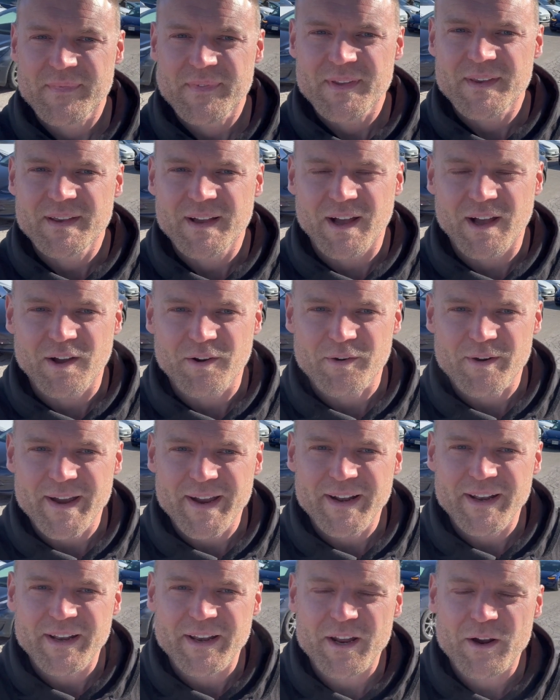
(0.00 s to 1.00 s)
All
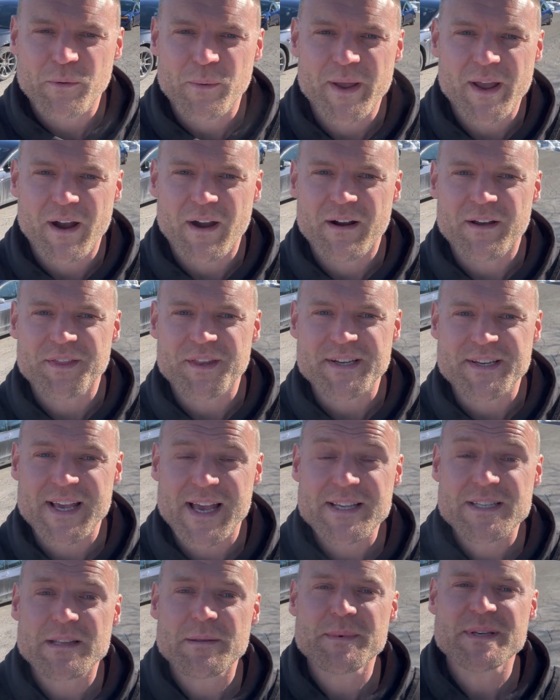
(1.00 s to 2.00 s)
right, and here we are at the
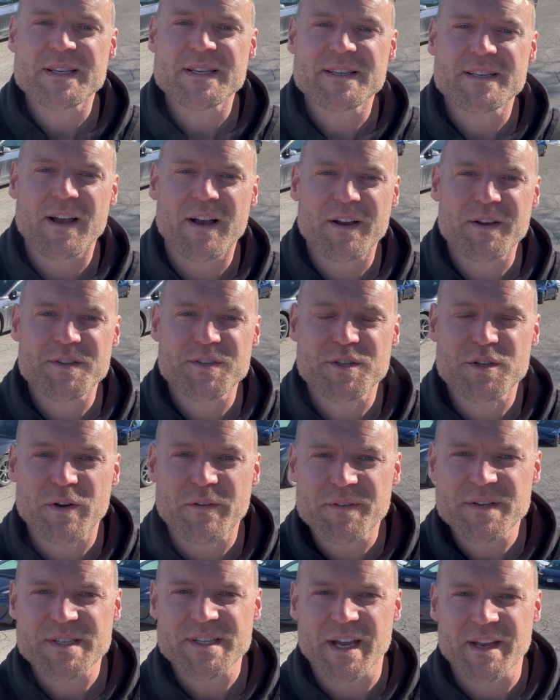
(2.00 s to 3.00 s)
Tesla Mississauga
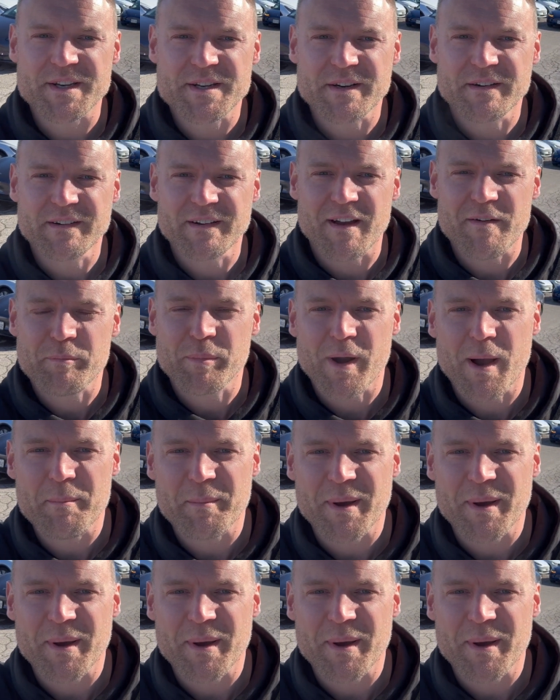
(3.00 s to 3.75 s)
Service Center. I brought my